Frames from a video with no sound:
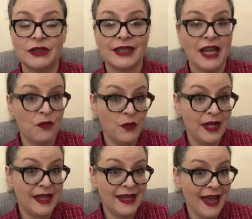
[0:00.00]
can we
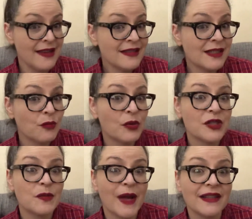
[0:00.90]
get some
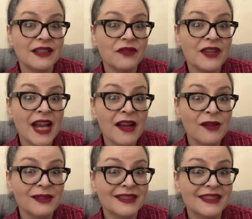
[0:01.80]
perspective
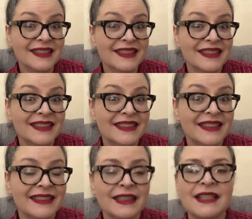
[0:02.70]
now?
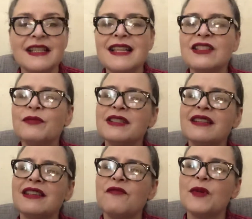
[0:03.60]
It's almost
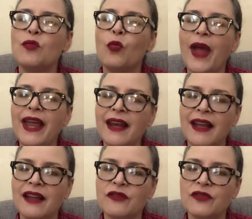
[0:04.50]
like they've been
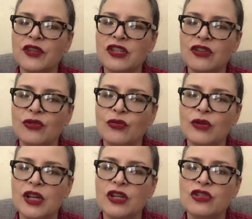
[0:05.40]
waiting for you
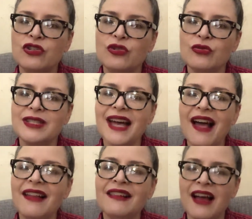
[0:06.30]
to
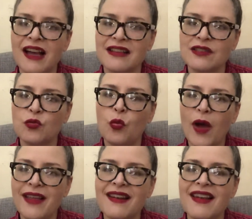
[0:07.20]
tell us
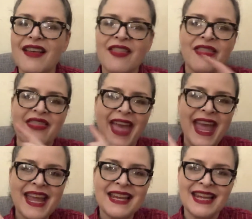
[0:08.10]
what
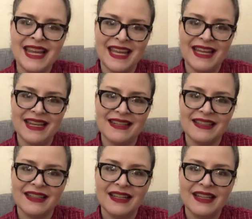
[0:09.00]
they need.
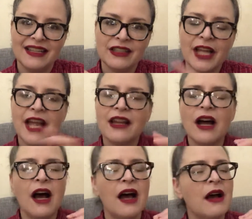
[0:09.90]
Like,
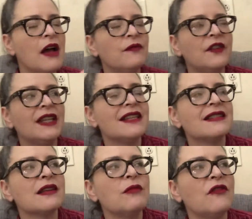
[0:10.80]
I'm feeling
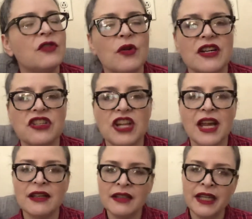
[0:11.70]
some of you are
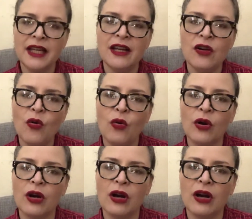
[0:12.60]
channeling
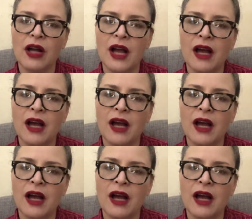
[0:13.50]
or